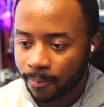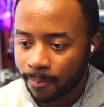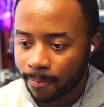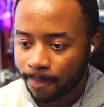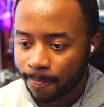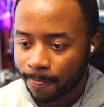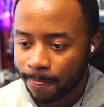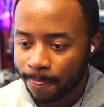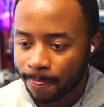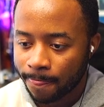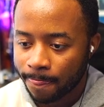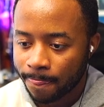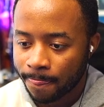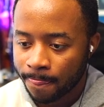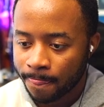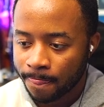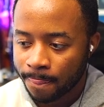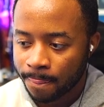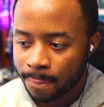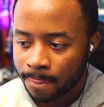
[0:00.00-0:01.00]

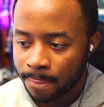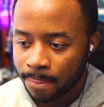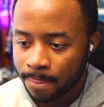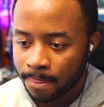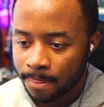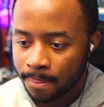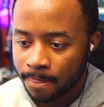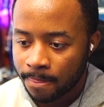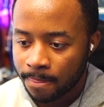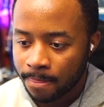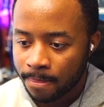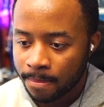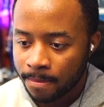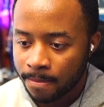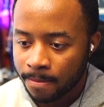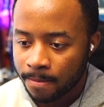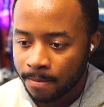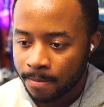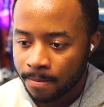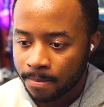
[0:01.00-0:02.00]

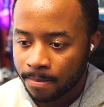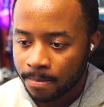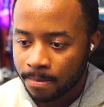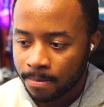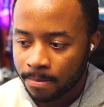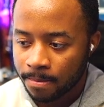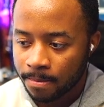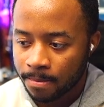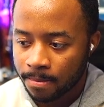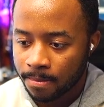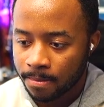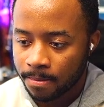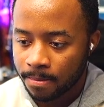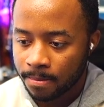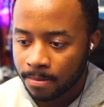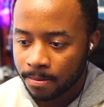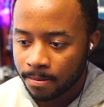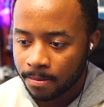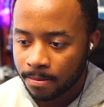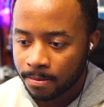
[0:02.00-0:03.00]

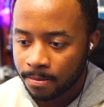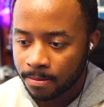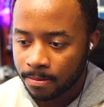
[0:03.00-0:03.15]
(no one is talking)